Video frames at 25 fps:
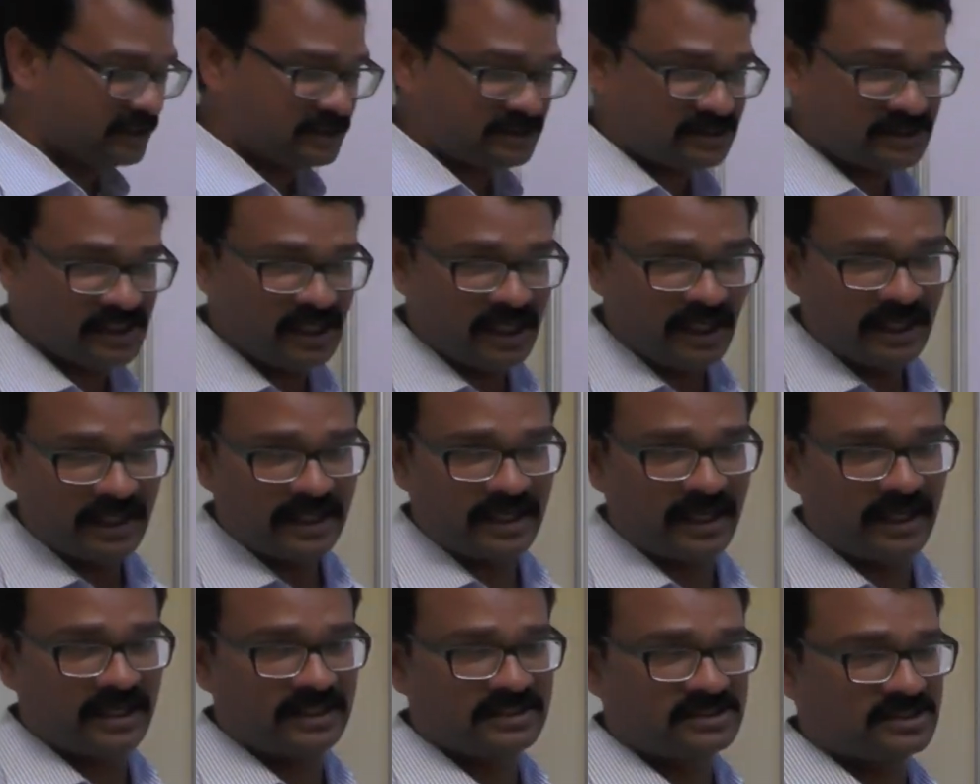this
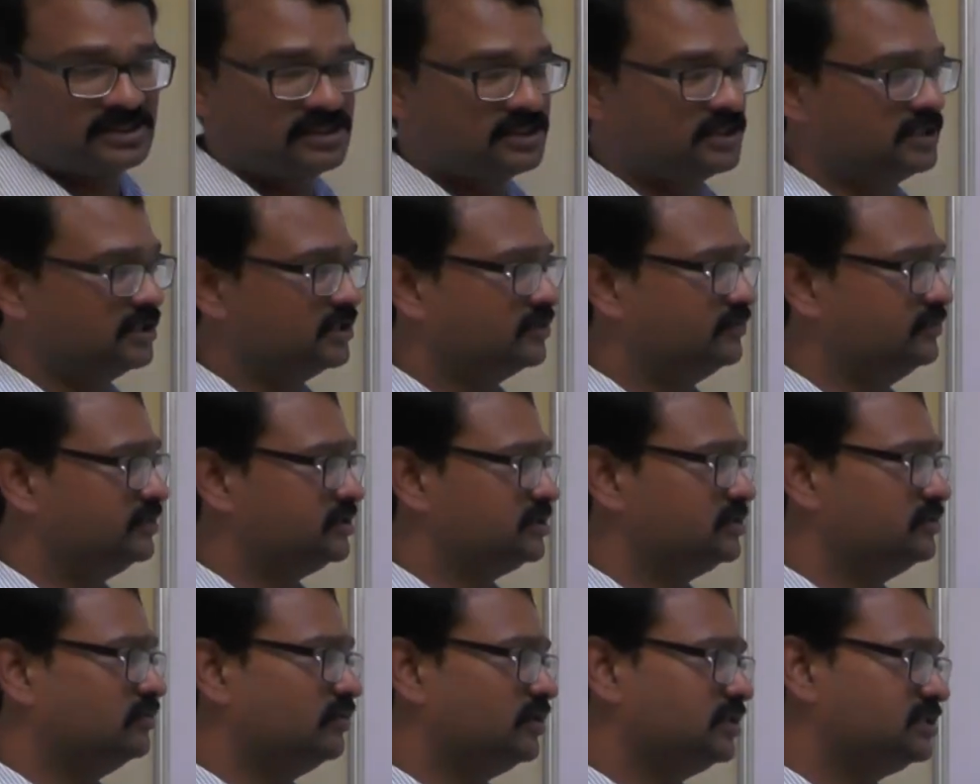characteristic
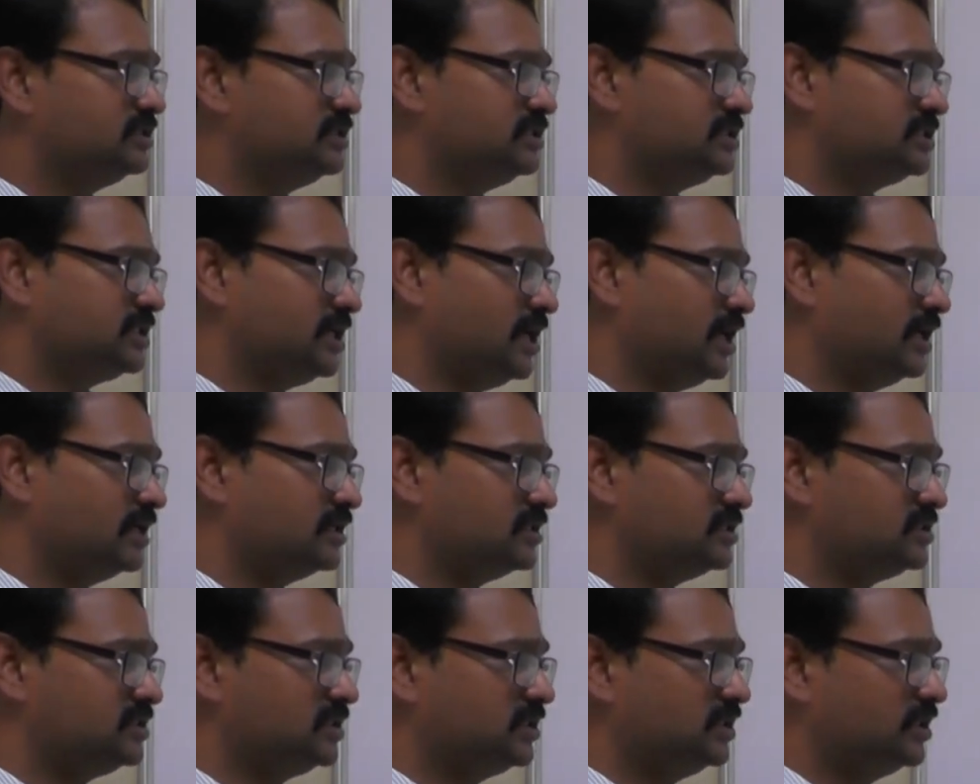equation. Once this
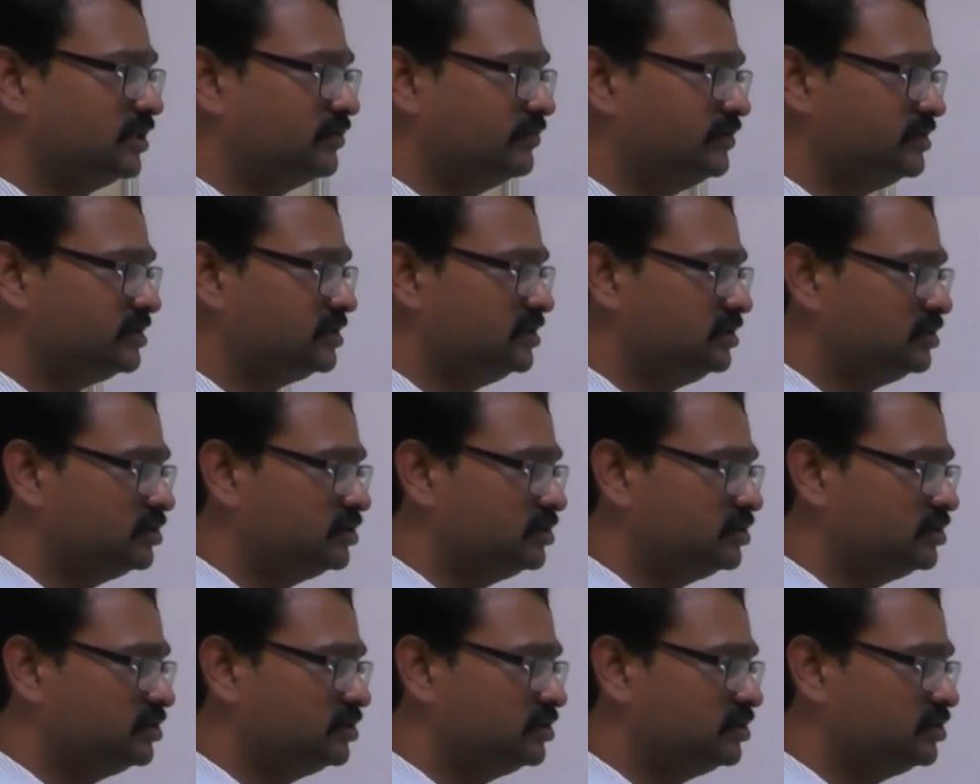characteristic equation